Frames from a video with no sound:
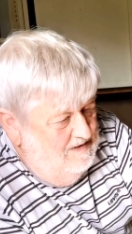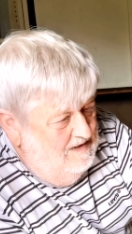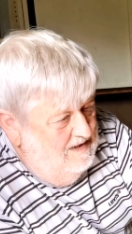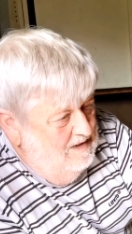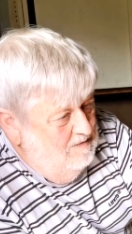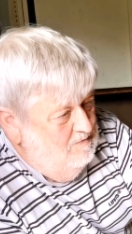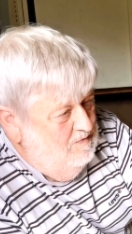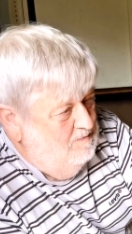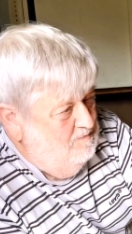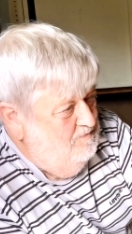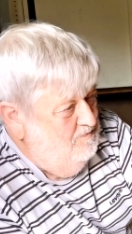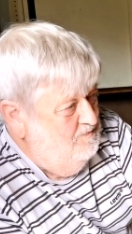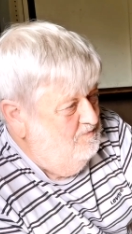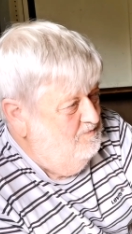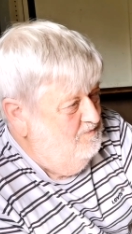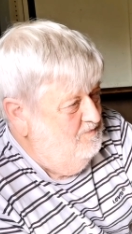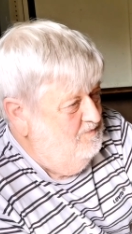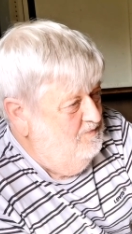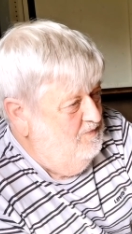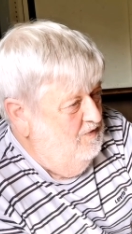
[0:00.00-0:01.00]
He would
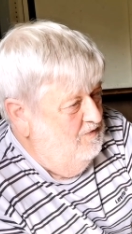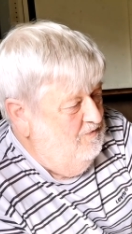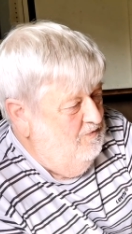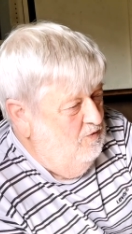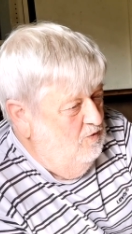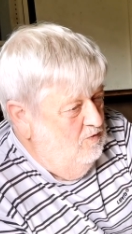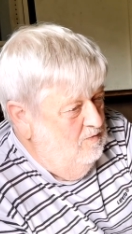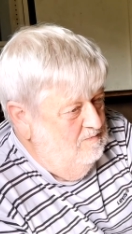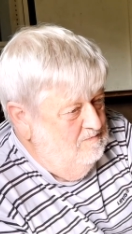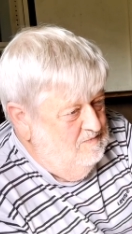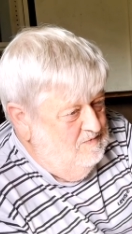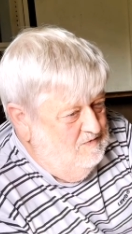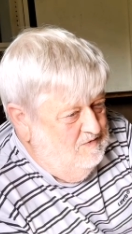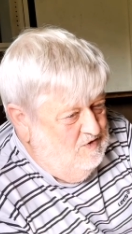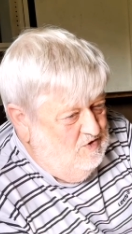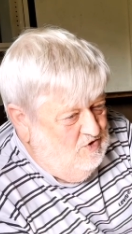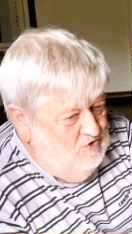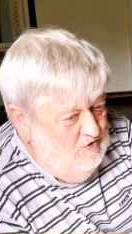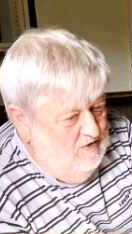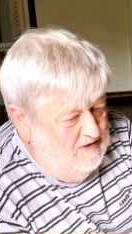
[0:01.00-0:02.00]
perform
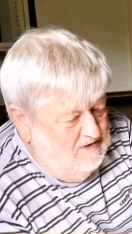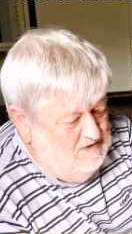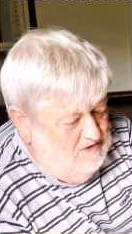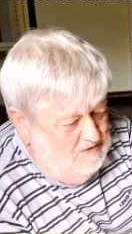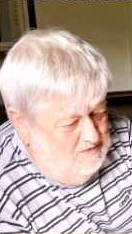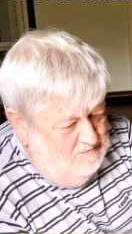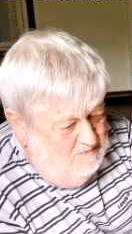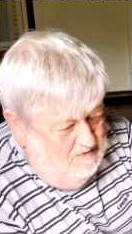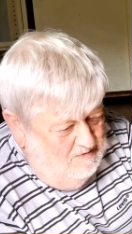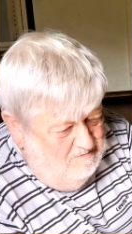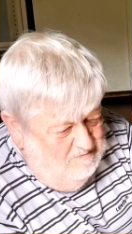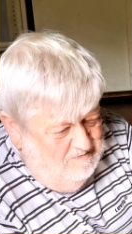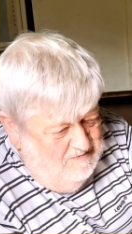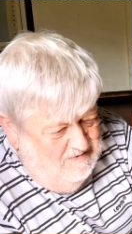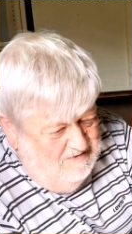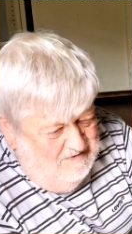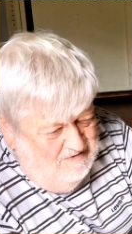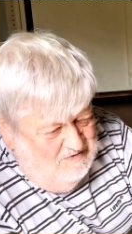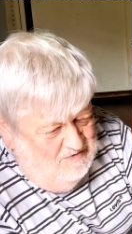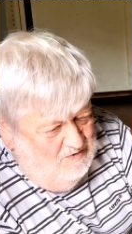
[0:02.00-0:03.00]
tricks that
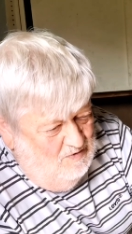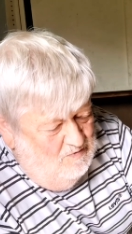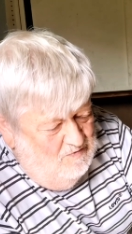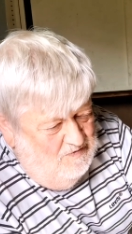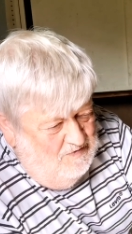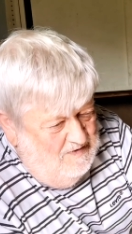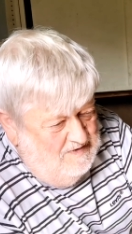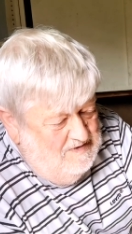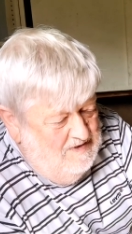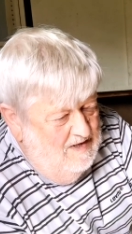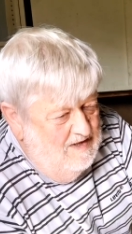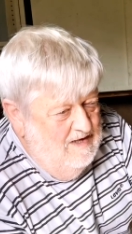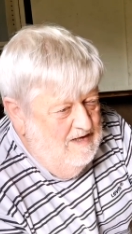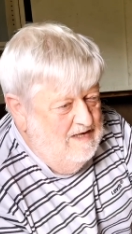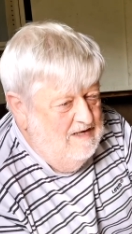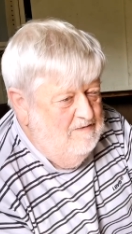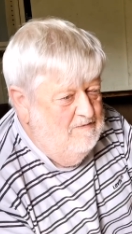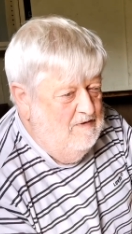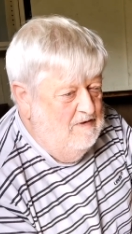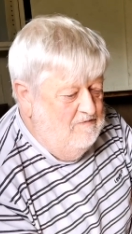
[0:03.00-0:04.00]
you could do things.
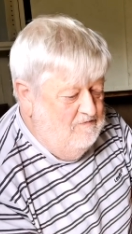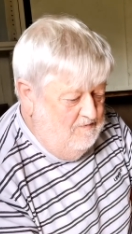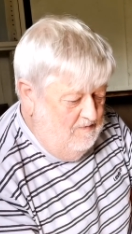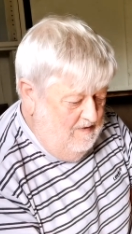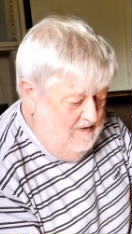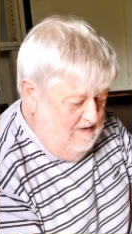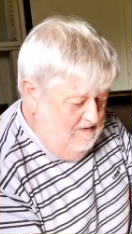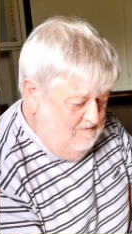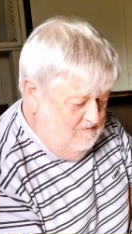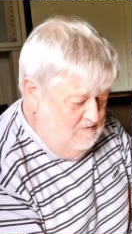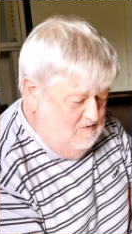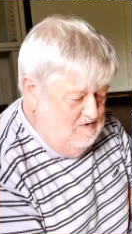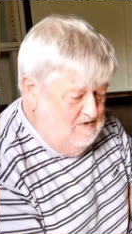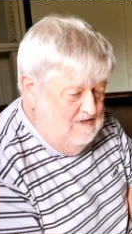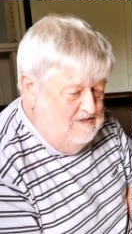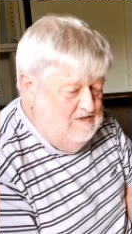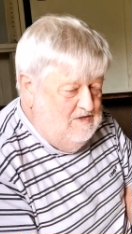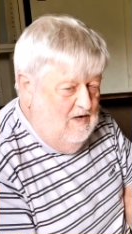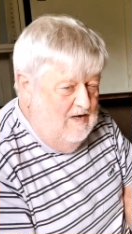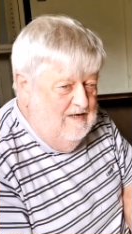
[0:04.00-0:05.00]
He
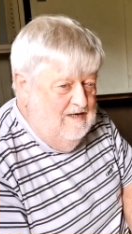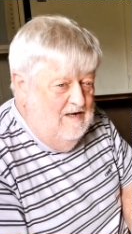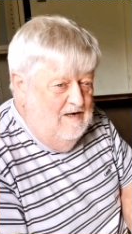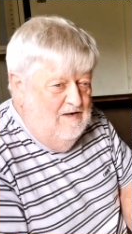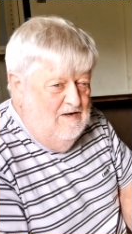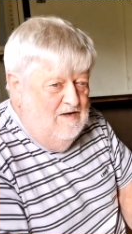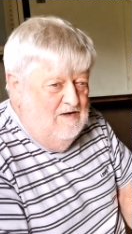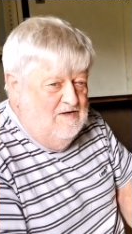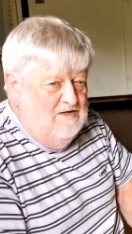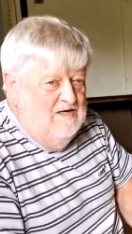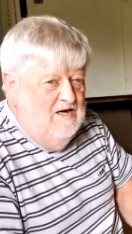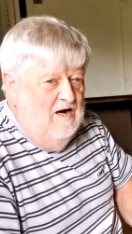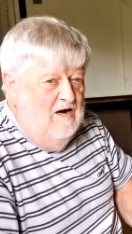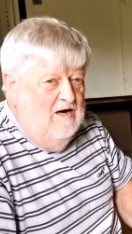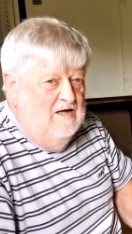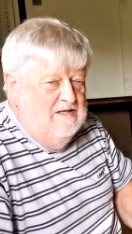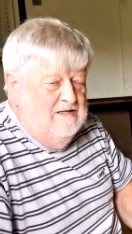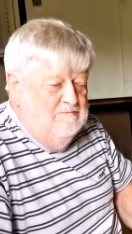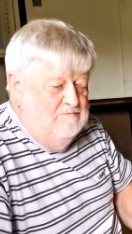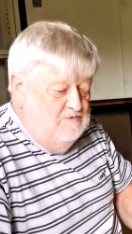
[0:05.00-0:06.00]
designed a little
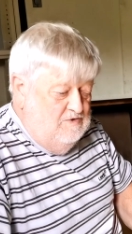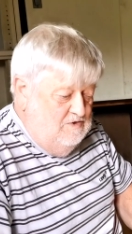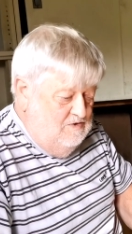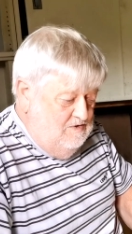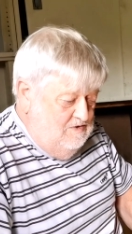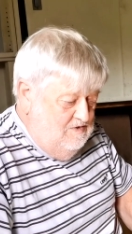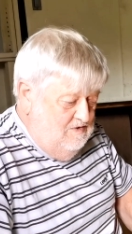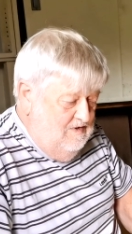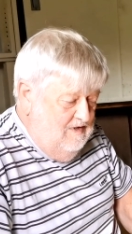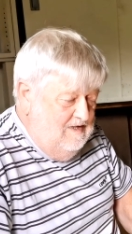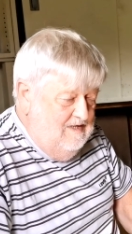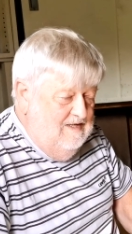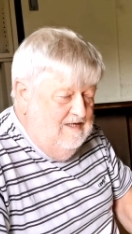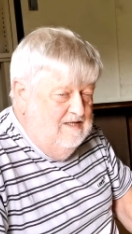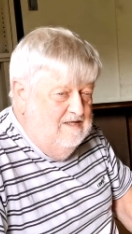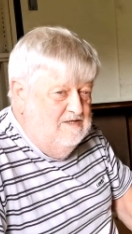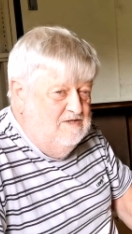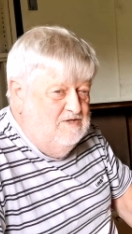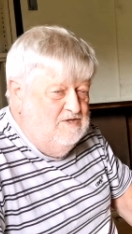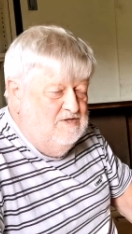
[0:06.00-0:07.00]
car that was used on a
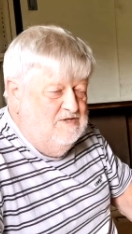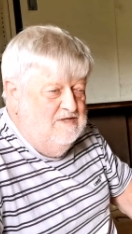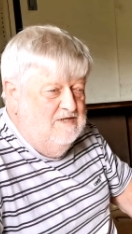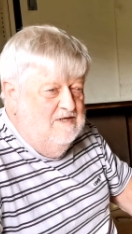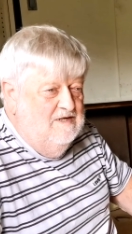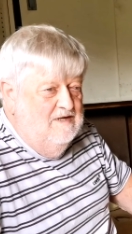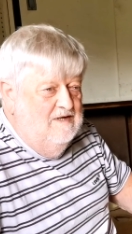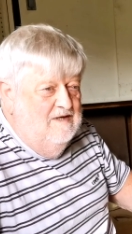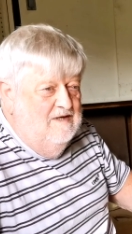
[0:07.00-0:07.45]
kids